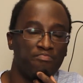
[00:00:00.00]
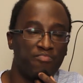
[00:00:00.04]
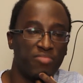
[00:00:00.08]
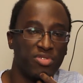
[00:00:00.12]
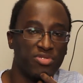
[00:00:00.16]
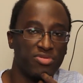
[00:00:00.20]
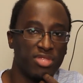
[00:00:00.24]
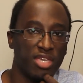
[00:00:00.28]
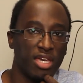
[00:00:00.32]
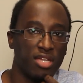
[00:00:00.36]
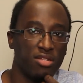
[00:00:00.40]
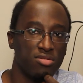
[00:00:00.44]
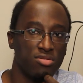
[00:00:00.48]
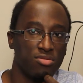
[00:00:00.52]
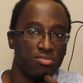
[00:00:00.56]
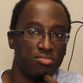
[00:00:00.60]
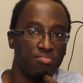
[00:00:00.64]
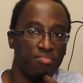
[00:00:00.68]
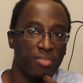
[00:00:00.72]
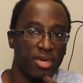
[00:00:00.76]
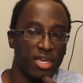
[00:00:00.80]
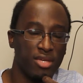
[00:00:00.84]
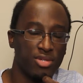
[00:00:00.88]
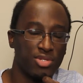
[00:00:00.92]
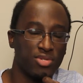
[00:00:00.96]
But that
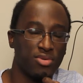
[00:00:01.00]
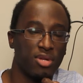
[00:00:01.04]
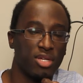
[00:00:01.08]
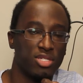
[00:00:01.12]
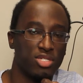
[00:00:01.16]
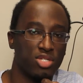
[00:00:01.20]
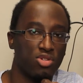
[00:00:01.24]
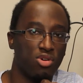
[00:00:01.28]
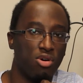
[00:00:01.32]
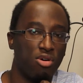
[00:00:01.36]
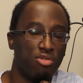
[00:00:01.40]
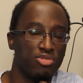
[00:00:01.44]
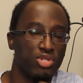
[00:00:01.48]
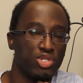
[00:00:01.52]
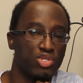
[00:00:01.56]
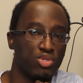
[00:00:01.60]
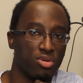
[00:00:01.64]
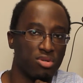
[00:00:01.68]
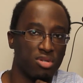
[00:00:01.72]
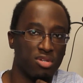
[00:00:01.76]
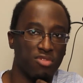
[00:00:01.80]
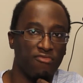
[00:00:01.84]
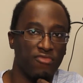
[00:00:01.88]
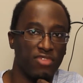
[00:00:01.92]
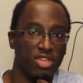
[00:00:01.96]
Megazord has an
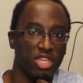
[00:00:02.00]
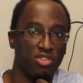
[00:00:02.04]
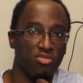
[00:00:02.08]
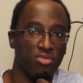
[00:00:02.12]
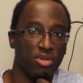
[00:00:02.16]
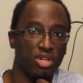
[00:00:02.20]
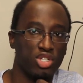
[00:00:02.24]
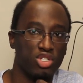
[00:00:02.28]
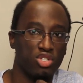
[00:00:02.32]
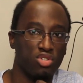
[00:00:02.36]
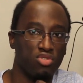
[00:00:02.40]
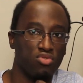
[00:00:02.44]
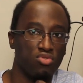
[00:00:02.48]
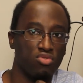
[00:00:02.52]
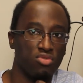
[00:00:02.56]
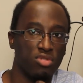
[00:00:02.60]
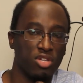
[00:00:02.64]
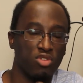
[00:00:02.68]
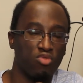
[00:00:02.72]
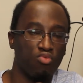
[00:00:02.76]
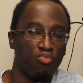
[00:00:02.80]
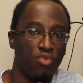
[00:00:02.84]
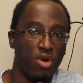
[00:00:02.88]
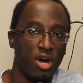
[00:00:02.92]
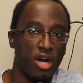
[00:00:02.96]
Ultrazord configuration.
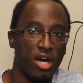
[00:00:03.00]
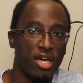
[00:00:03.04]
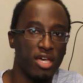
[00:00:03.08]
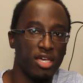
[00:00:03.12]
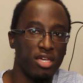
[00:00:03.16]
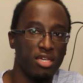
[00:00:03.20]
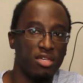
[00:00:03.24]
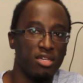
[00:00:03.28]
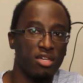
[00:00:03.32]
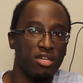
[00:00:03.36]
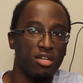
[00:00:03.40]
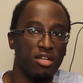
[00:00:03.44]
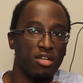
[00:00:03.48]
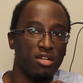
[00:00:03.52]
Like, why